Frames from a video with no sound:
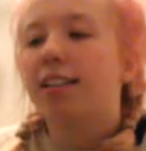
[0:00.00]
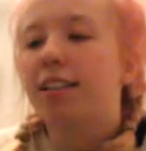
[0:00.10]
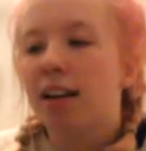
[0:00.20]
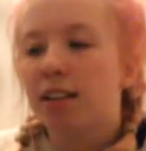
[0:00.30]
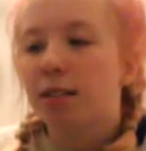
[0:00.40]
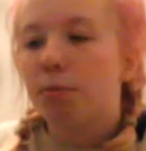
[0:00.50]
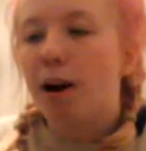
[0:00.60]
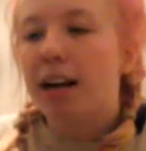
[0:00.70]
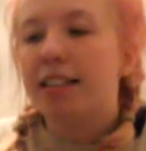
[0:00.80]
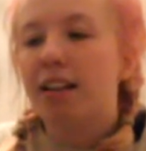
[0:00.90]
Dance
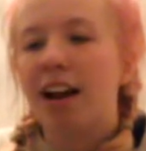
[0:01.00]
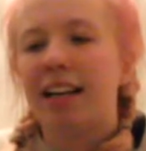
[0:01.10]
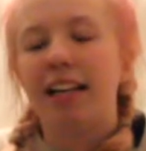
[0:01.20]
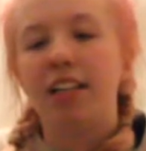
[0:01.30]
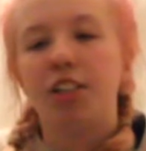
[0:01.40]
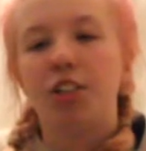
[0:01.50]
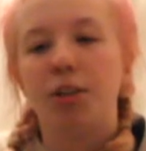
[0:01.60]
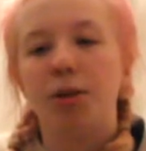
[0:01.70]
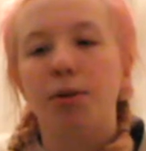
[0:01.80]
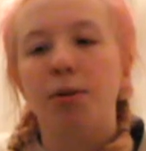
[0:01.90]
wise, I need
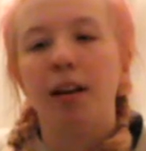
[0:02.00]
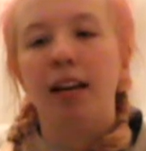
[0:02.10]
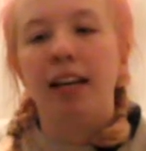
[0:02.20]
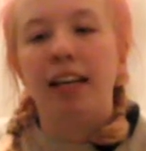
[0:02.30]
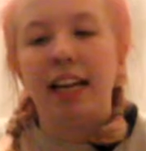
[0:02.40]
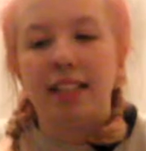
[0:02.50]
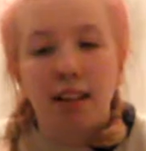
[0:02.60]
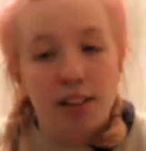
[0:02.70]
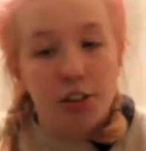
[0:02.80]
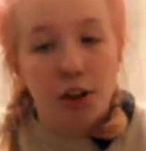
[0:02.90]
to get
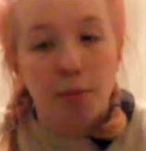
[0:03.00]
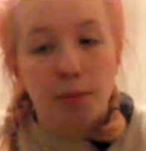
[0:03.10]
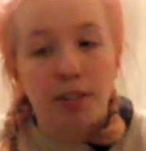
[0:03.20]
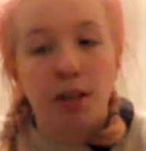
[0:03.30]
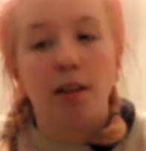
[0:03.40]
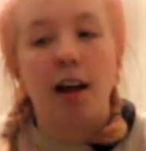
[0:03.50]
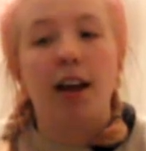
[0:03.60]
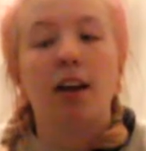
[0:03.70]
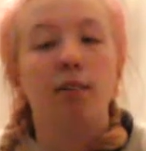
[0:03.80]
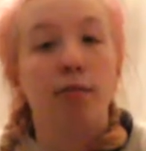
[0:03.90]
another job so that I
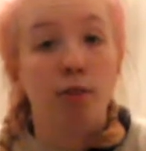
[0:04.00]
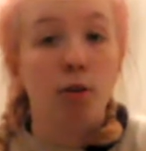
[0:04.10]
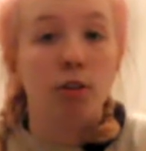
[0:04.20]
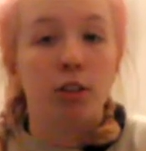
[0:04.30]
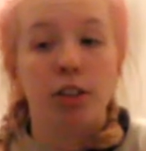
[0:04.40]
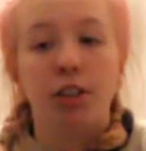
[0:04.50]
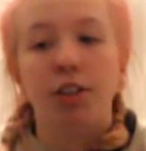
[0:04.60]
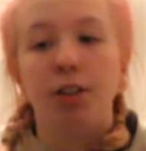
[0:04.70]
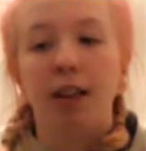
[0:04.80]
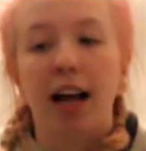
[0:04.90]
can afford to
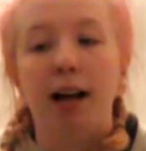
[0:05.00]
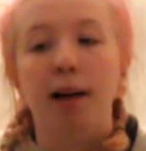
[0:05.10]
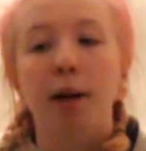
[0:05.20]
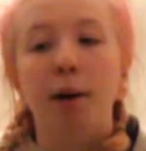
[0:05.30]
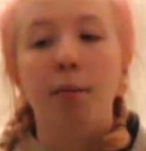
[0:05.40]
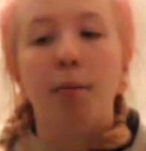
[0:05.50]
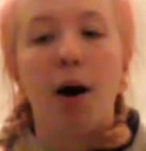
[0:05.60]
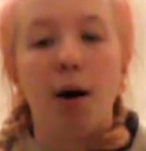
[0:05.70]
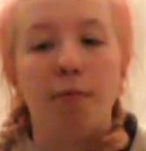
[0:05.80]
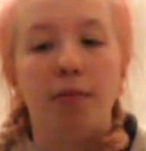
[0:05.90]
do that, but
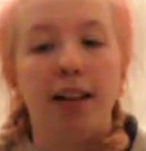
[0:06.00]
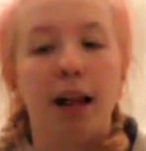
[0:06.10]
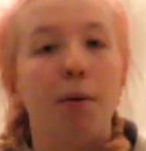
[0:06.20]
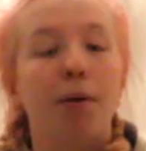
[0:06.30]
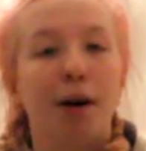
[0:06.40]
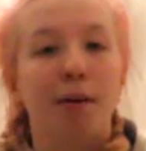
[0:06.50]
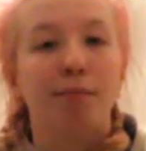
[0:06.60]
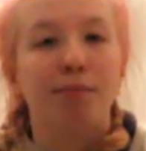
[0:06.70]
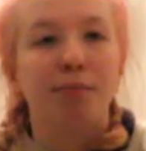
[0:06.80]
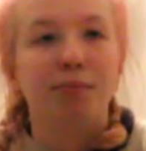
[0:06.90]
hopefully that will
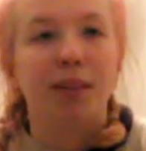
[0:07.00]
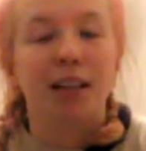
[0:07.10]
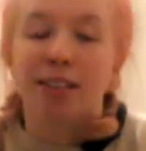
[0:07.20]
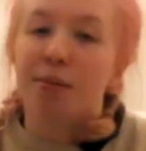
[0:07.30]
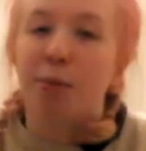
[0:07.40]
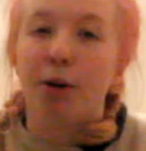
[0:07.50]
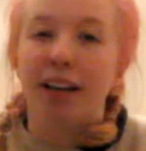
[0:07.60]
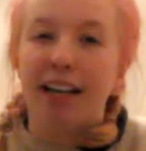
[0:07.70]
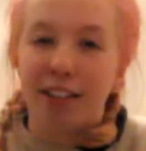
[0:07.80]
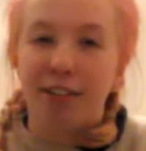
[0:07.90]
come at some
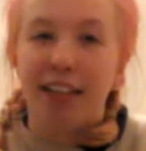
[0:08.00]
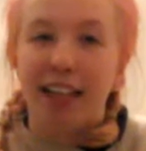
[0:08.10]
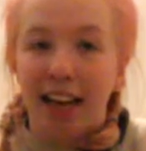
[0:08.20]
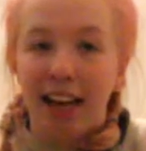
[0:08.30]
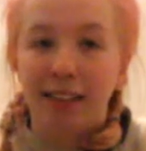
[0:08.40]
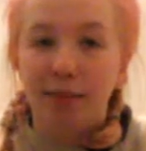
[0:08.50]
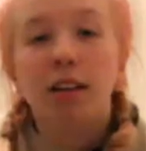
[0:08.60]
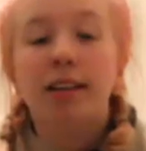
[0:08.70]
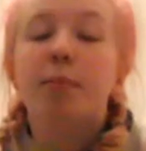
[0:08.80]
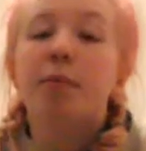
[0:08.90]
point later in the year.
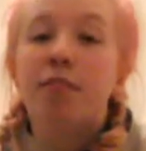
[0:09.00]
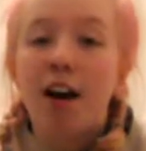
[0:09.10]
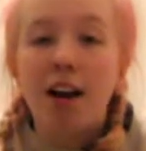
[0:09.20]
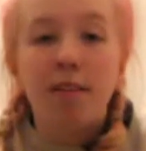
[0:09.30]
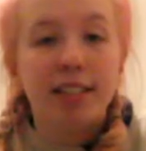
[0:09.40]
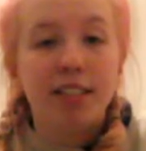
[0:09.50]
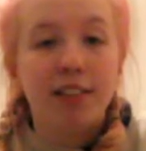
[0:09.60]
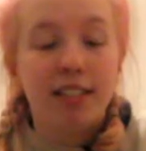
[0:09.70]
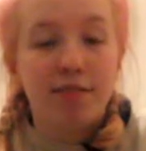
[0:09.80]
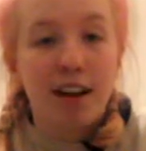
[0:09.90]
Number 5 is to
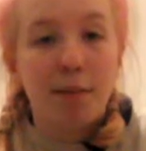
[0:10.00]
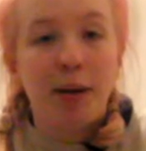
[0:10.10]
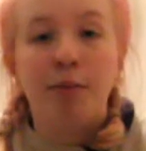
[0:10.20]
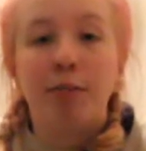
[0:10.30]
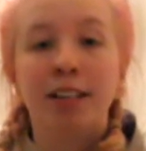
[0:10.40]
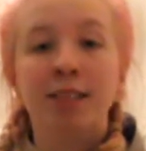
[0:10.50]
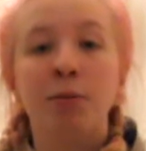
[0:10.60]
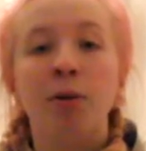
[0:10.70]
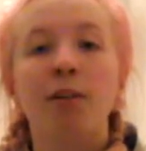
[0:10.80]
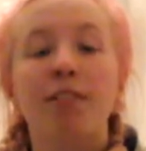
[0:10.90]
visit family and friends
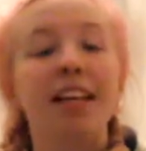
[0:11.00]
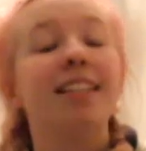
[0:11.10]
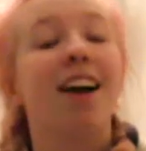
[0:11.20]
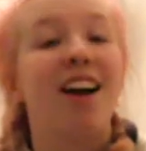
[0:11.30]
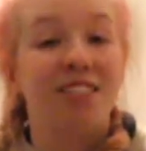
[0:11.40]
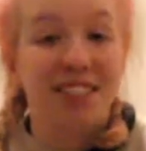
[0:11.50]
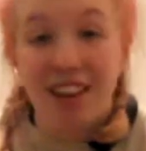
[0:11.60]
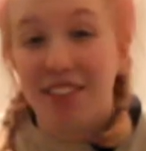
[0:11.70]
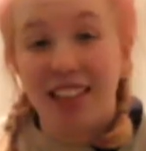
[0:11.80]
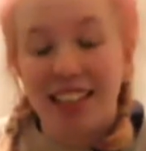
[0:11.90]
more. This I've
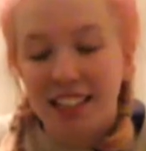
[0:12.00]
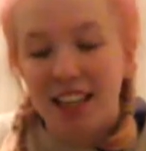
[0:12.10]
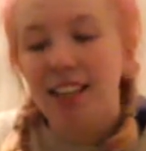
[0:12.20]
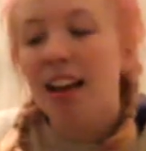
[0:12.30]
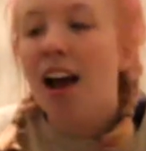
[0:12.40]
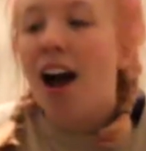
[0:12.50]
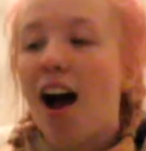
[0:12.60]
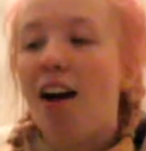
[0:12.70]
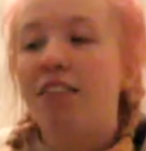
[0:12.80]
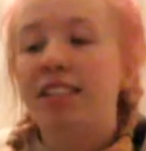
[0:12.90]
definitely done.
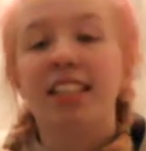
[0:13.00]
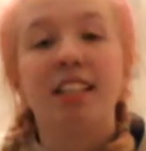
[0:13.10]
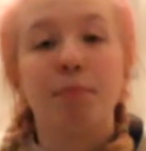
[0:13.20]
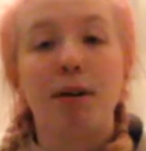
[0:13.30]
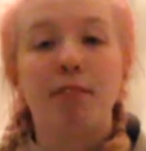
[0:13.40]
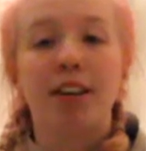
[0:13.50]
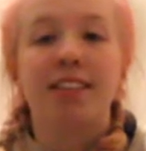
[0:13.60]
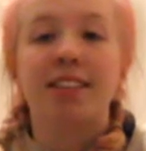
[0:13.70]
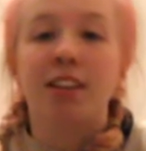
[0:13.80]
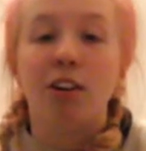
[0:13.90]
I visited my
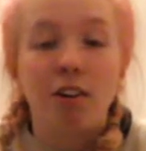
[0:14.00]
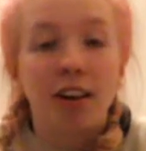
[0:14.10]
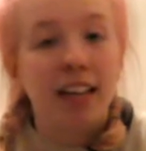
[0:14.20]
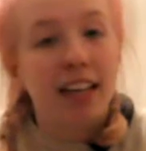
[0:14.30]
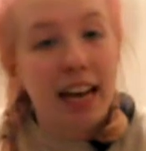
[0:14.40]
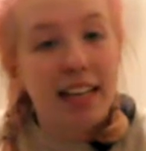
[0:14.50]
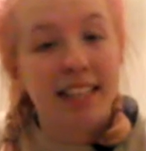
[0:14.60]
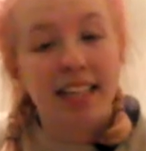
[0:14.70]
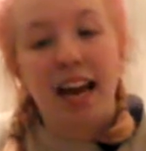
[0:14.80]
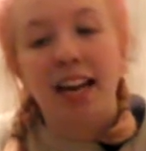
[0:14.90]
friends Lauren,
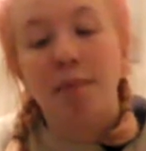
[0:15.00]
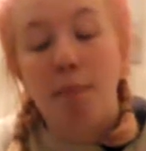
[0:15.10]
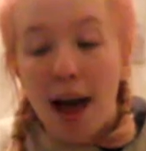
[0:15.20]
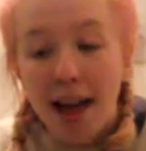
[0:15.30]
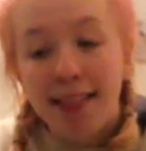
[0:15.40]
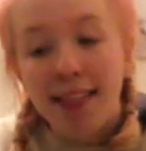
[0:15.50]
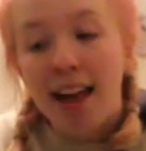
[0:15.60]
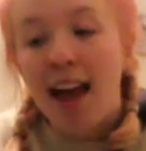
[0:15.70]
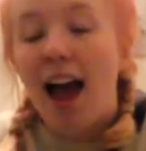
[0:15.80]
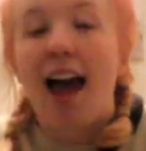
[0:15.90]
Katie and Beth,
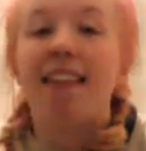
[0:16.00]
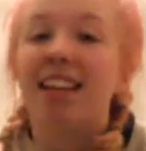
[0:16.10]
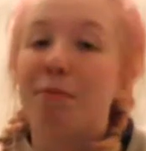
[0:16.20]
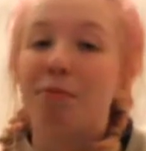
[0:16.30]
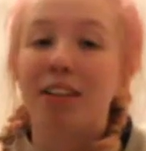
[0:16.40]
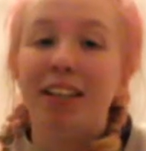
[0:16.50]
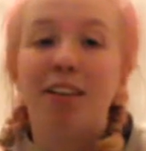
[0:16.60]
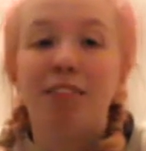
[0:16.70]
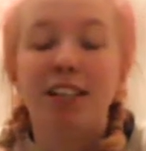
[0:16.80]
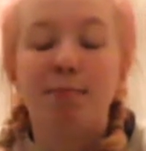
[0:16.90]
and that's been really
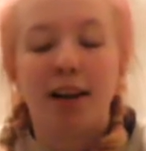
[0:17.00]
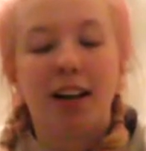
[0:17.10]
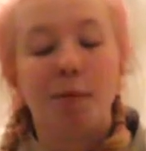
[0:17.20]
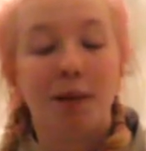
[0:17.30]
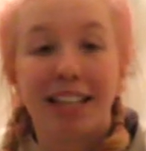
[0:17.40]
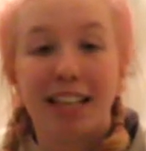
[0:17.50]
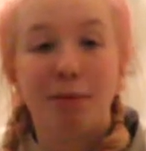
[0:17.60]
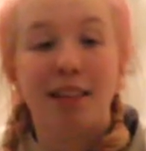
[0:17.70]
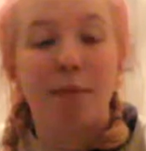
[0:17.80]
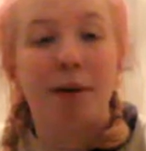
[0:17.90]
lovely. I spent a couple of days
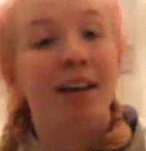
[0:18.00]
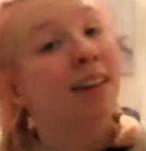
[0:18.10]
with them